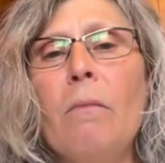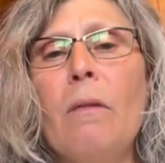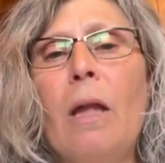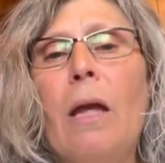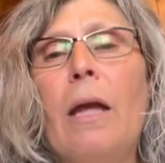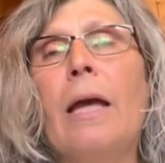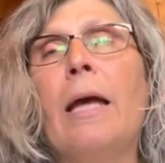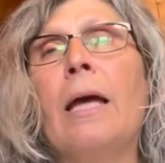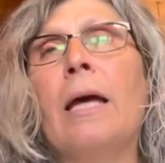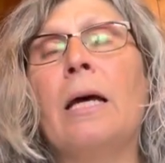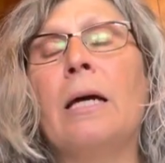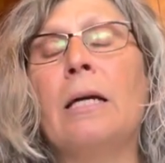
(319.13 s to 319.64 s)

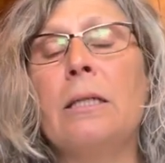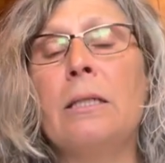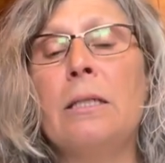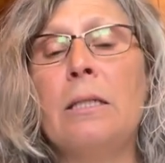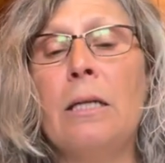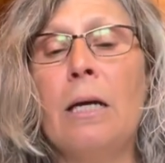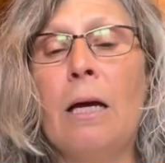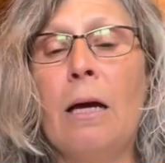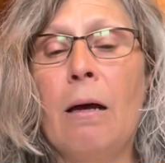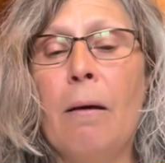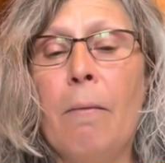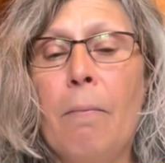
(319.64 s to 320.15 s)
And
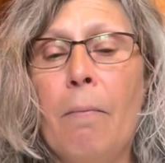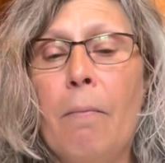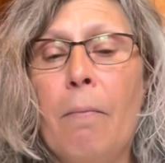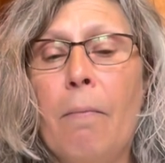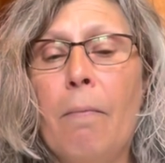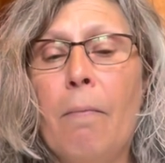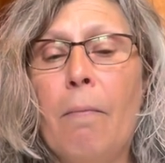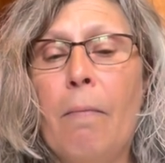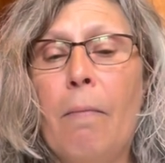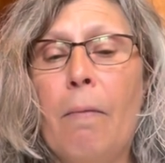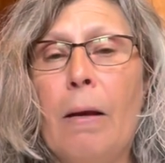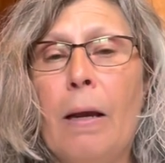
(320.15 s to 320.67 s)

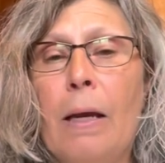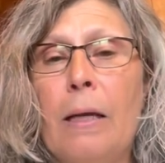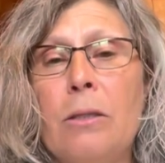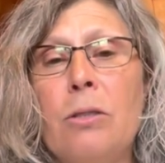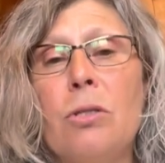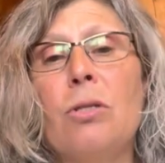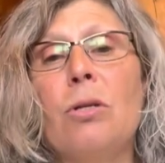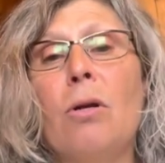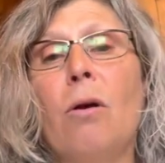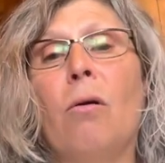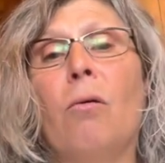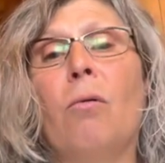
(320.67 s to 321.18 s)

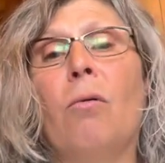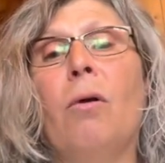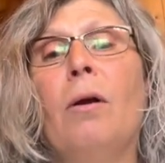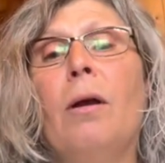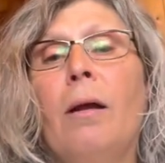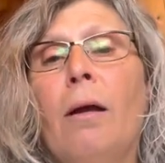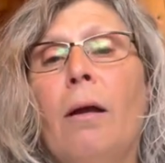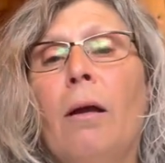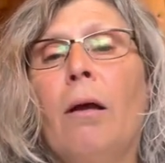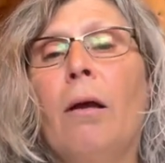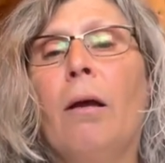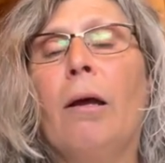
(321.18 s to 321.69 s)
so
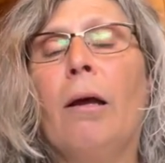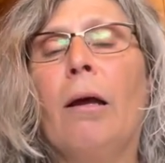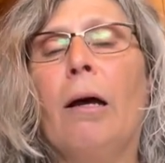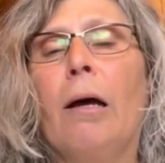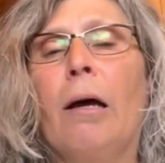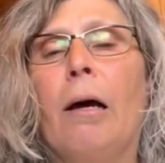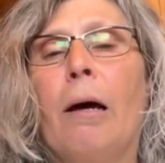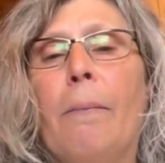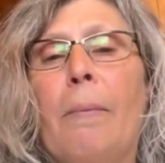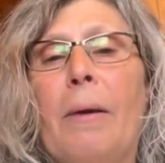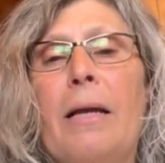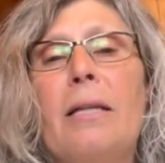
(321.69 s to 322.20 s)

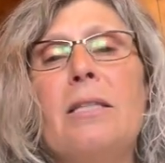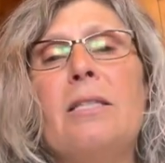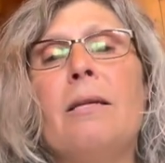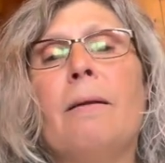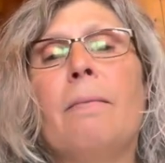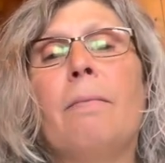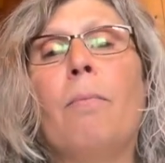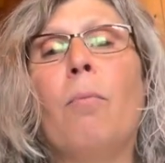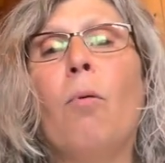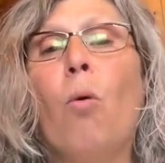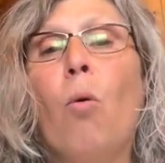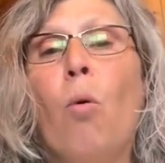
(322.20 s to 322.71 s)
it's
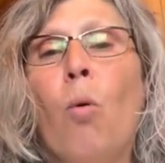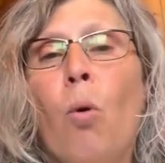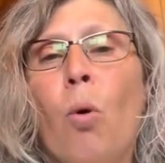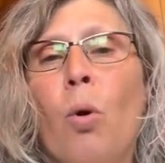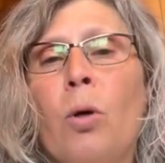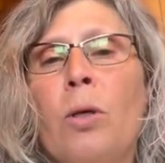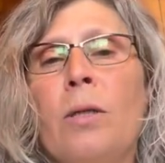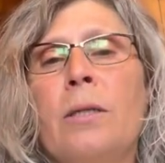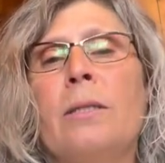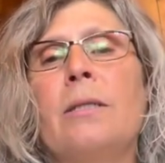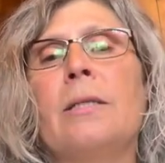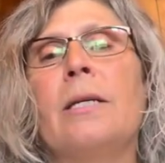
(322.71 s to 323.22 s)

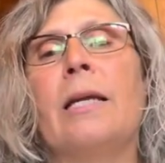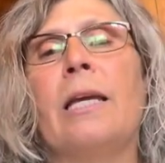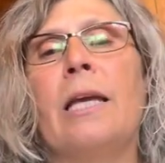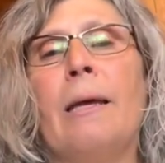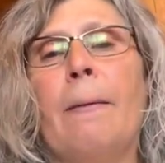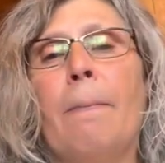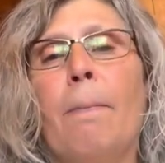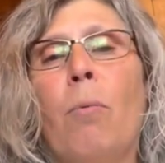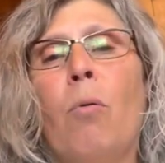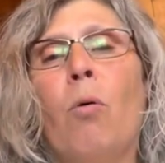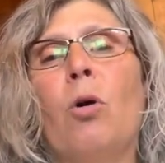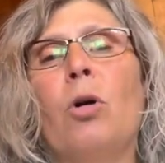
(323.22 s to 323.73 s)
important to
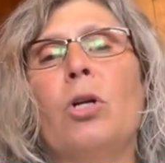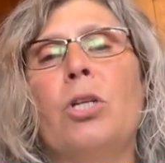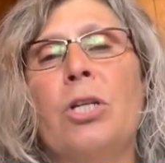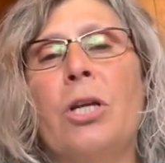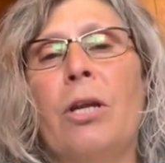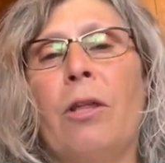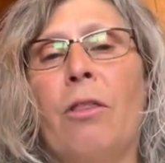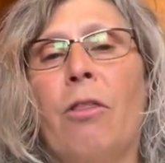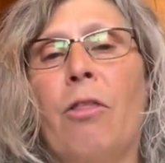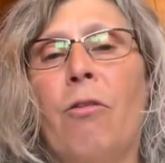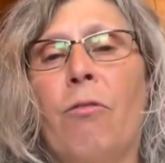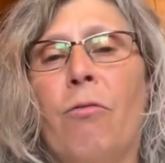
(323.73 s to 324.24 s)
keep
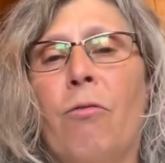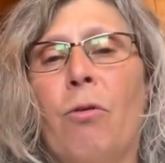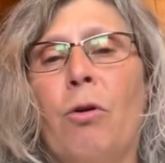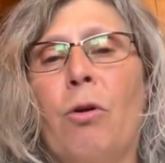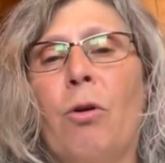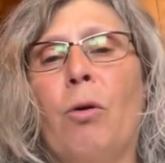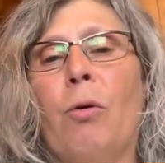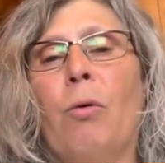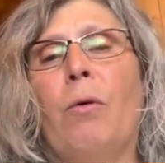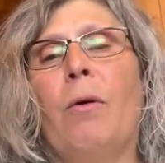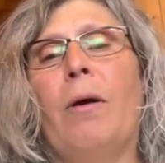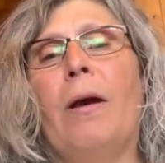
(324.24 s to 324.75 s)
pushing
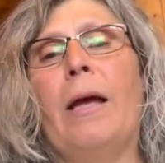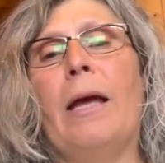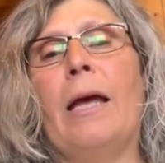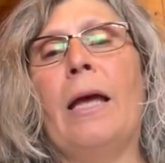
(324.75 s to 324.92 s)
through.